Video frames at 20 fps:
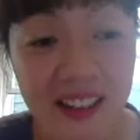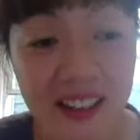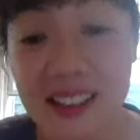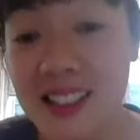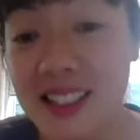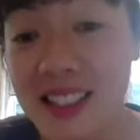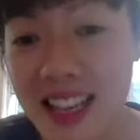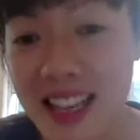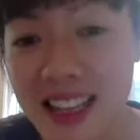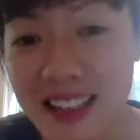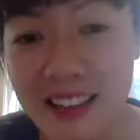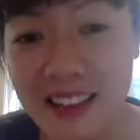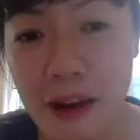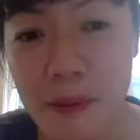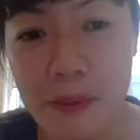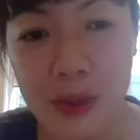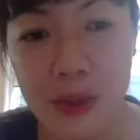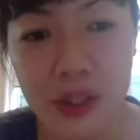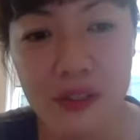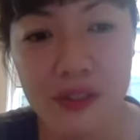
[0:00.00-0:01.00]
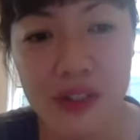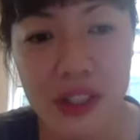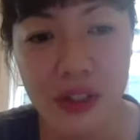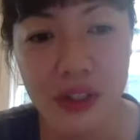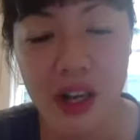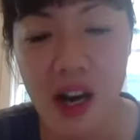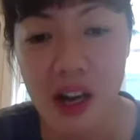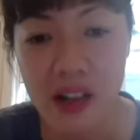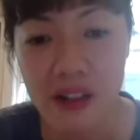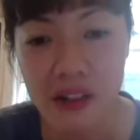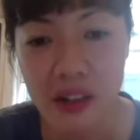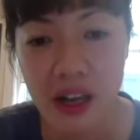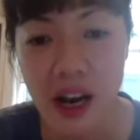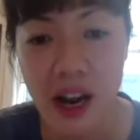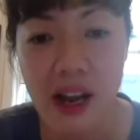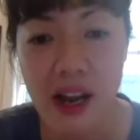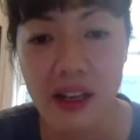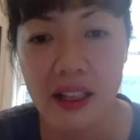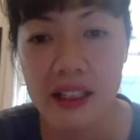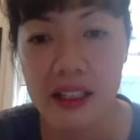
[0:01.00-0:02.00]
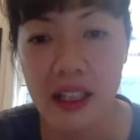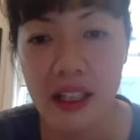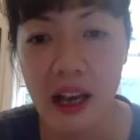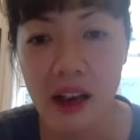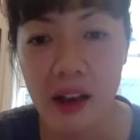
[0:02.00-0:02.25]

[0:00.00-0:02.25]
an insane number of new contracts.